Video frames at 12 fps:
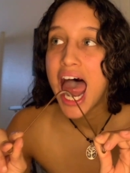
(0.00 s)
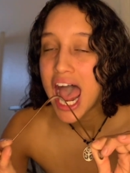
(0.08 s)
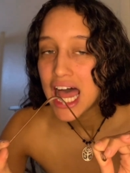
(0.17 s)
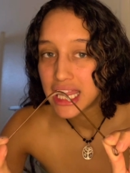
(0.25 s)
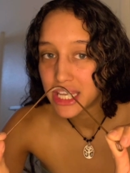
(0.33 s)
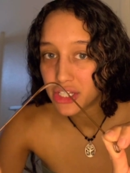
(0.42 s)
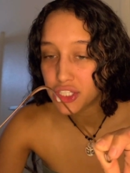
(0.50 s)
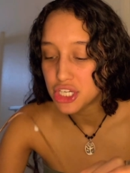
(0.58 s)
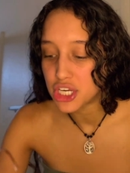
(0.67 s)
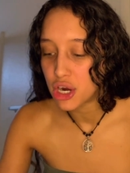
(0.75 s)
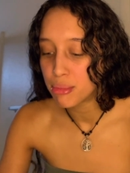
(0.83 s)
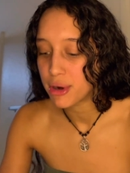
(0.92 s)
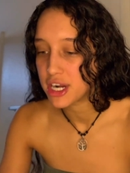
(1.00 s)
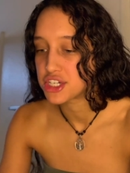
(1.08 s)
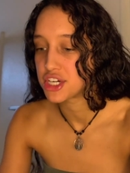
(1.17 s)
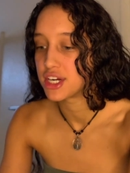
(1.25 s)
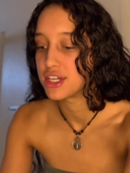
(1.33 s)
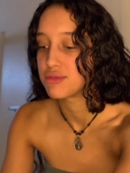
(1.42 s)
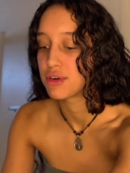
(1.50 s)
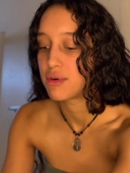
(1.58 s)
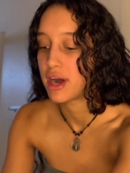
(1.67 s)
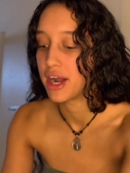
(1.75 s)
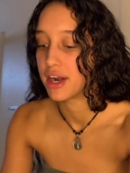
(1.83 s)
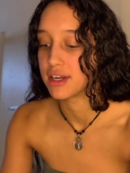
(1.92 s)
little to no pressure is
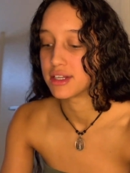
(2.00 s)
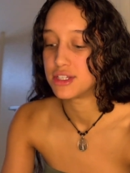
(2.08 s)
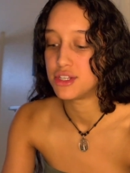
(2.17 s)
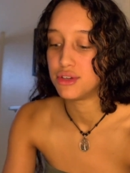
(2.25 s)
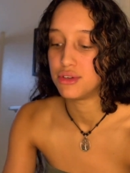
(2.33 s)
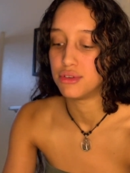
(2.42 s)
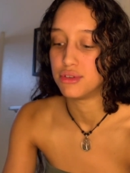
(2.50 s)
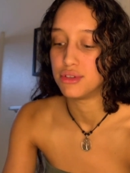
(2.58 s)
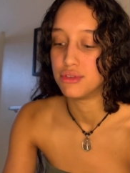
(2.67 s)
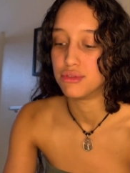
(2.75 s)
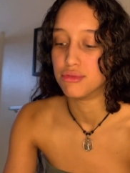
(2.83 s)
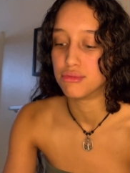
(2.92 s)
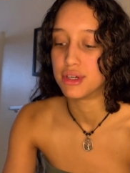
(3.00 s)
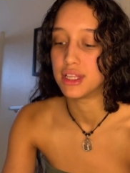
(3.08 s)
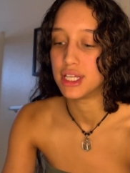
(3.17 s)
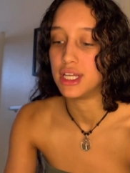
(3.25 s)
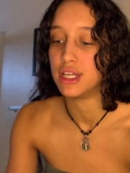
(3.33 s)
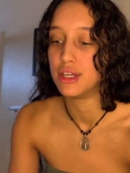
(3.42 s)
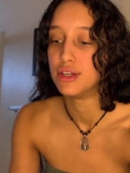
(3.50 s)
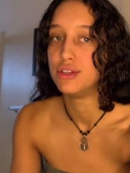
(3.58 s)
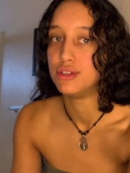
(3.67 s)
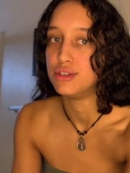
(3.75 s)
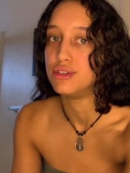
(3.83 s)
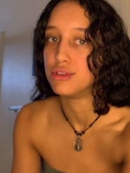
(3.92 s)
required to really
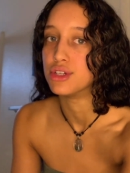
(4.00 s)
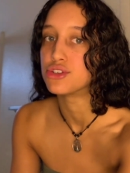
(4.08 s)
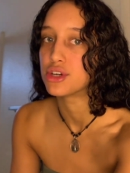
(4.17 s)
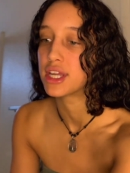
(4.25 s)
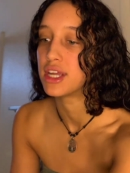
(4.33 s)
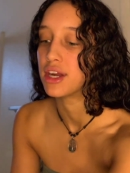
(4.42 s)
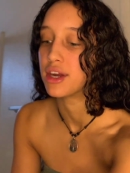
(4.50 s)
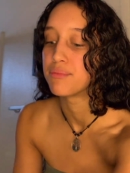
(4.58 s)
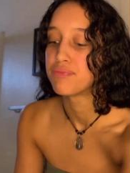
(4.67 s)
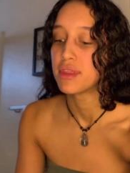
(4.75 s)
do the trick here.